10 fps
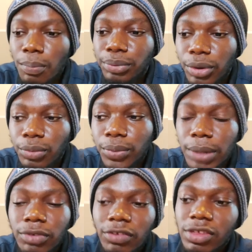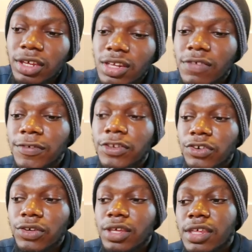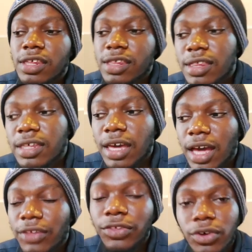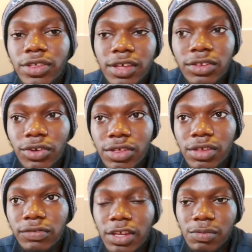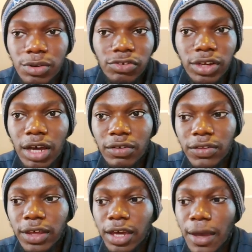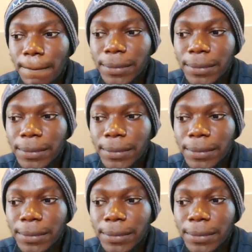But what I'm trying to say in this video is there are thorns and thorns of desperation out there.